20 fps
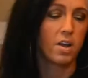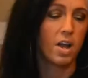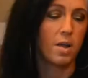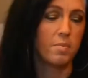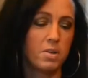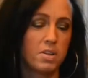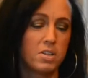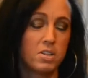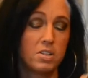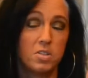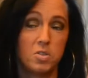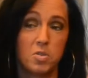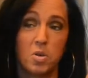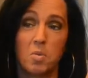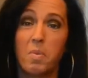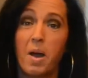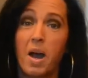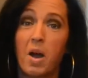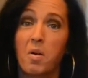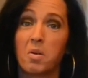I'm going to do
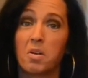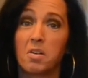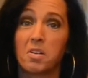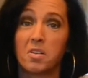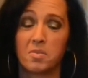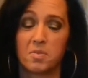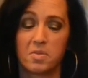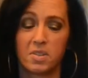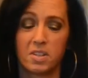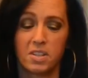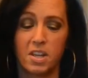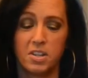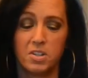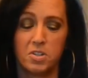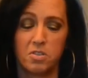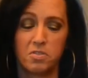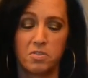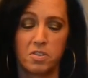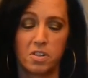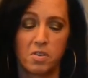Empowered, because I
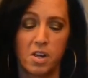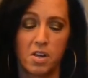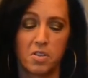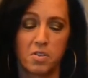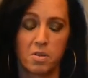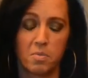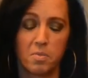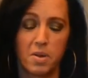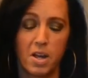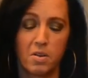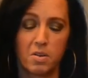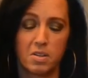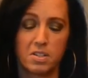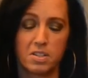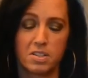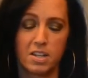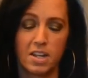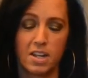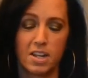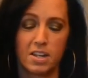do feel rather empowered
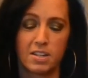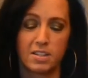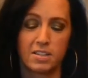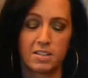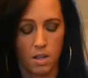today.